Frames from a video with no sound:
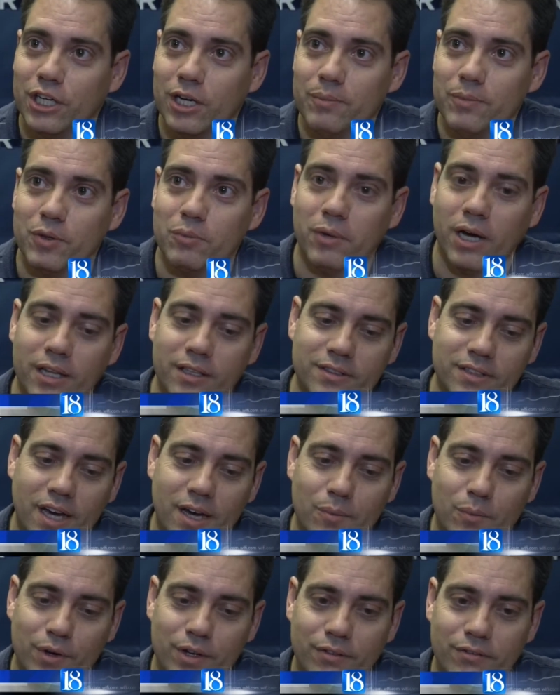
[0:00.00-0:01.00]
up, and by the
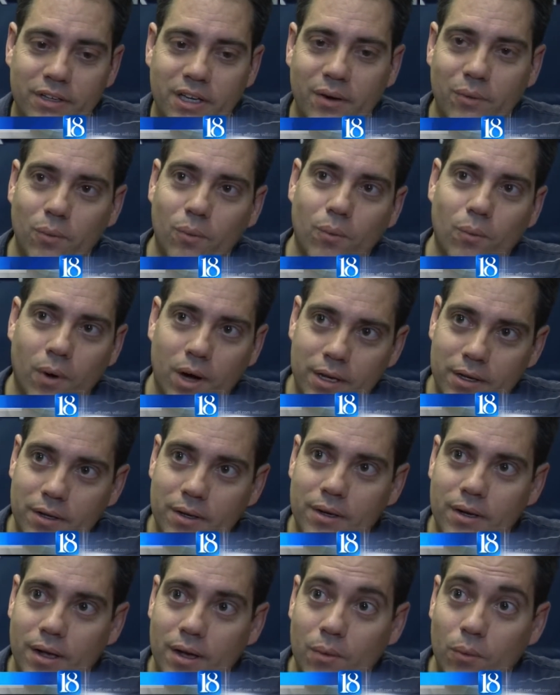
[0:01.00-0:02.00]
time we get
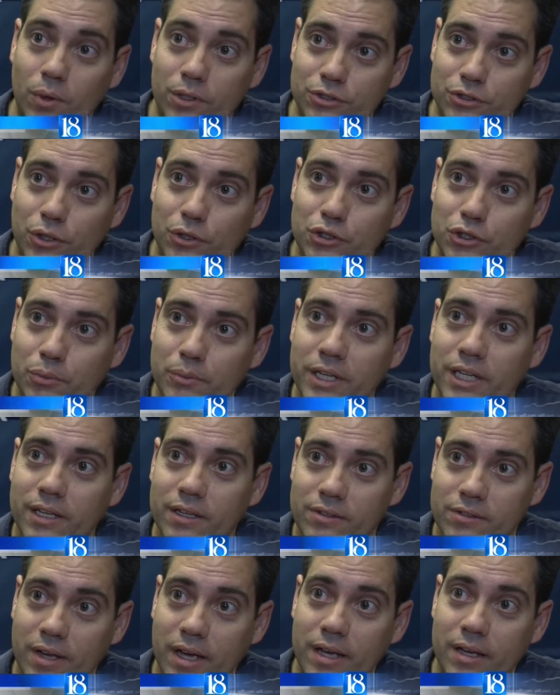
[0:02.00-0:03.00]
one, one social
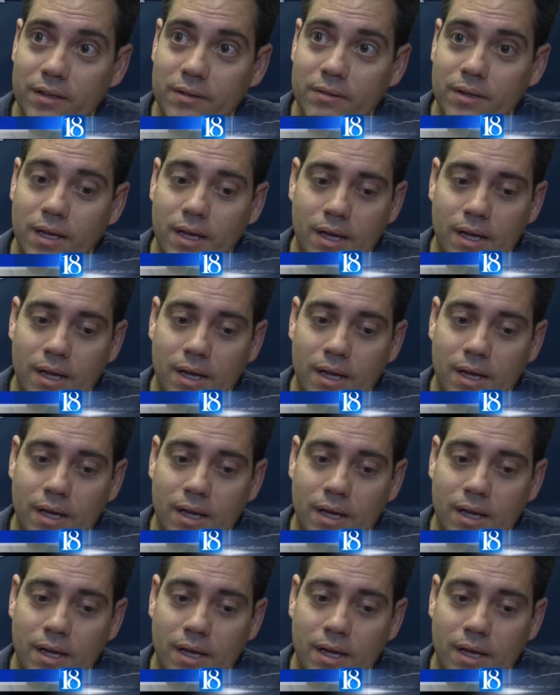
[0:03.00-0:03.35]
media site